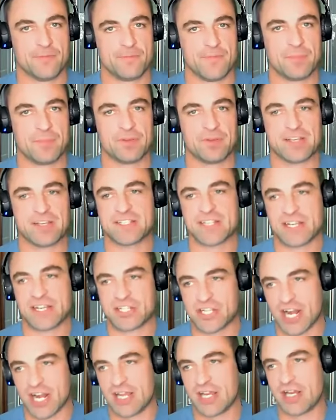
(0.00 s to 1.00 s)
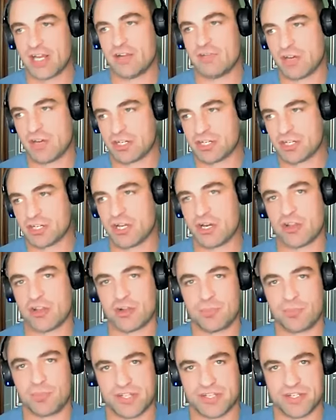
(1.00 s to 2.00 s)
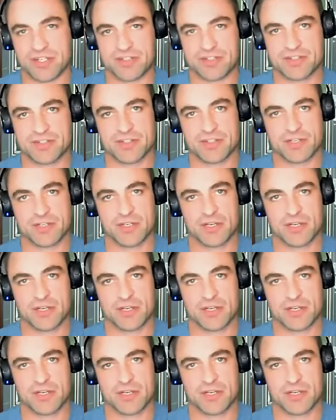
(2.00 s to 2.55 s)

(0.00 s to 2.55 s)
in places like China and Russia and other places